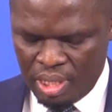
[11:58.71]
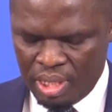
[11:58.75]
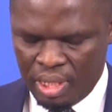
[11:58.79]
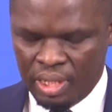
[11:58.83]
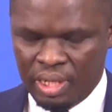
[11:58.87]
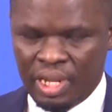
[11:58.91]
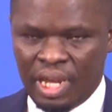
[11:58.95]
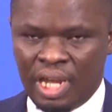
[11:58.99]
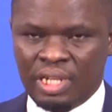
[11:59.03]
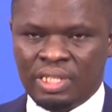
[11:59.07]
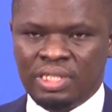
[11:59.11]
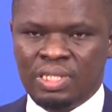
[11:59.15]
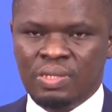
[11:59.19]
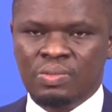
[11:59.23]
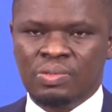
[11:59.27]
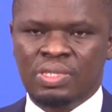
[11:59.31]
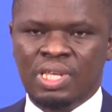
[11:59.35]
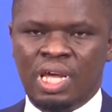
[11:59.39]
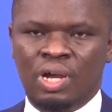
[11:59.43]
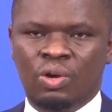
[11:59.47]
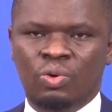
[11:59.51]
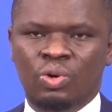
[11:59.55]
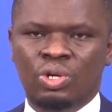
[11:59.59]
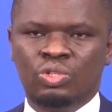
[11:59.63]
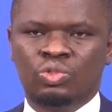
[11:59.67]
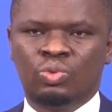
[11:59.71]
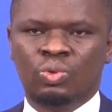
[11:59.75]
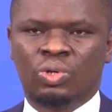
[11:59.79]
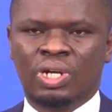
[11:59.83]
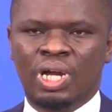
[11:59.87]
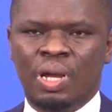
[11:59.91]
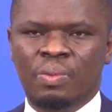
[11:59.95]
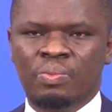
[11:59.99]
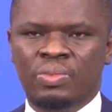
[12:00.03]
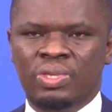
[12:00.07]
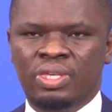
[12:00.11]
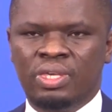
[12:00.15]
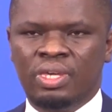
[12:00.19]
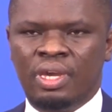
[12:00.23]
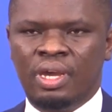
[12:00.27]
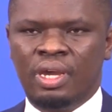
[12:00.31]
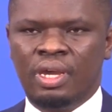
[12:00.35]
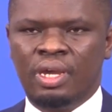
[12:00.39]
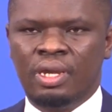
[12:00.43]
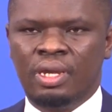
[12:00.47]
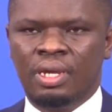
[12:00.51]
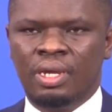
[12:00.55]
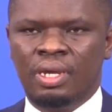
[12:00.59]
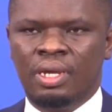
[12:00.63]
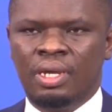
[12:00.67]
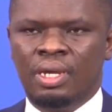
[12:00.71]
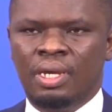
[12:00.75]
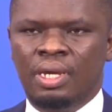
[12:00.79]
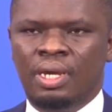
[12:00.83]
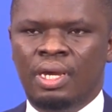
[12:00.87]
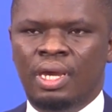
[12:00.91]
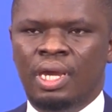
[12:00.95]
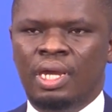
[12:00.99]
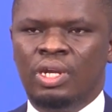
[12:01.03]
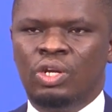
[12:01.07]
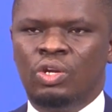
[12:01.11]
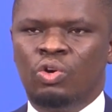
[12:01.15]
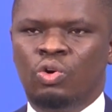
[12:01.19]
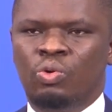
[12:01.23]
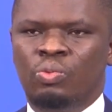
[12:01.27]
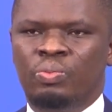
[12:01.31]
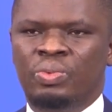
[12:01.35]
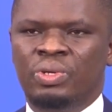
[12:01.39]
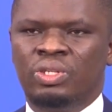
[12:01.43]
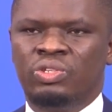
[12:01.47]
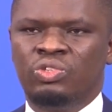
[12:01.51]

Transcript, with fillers: their teams are going to come here and they will be